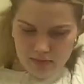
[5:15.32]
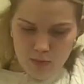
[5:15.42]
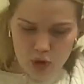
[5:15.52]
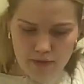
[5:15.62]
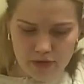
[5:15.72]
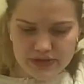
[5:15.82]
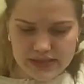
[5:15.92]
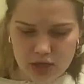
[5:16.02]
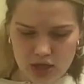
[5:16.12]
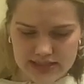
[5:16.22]
Moreover,
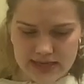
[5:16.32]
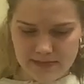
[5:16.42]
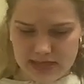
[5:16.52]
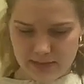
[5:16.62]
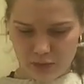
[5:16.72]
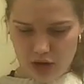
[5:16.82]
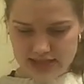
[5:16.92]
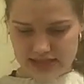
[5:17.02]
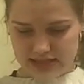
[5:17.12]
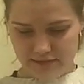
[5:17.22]
this concept in the
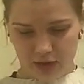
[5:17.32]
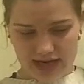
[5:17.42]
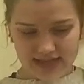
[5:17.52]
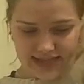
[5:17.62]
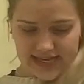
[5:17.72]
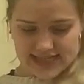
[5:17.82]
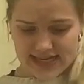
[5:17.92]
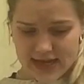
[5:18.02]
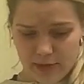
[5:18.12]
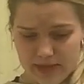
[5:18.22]
process of writing this
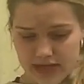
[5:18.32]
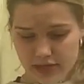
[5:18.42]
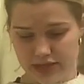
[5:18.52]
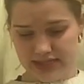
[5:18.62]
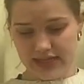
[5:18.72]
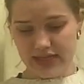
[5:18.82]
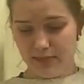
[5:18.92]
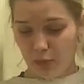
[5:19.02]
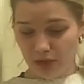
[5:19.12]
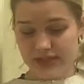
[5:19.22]
essay helped me understand the
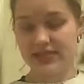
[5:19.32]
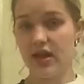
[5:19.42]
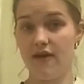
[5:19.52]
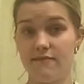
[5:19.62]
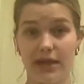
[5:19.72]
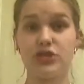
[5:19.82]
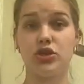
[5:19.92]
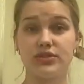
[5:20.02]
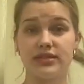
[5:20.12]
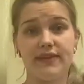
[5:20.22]
importance of my
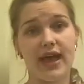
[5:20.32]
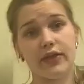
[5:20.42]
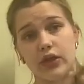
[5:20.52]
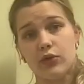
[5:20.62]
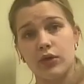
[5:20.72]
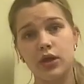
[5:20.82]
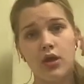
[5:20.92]
chosen value.